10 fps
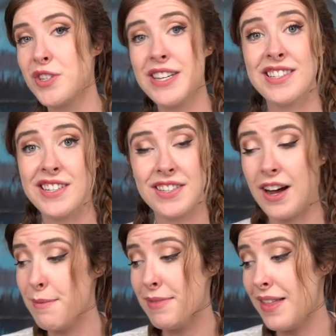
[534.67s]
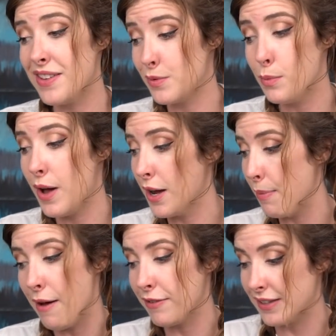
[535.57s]
sheets at a time, then this will work
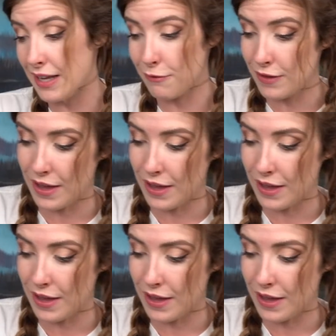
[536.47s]
perfectly for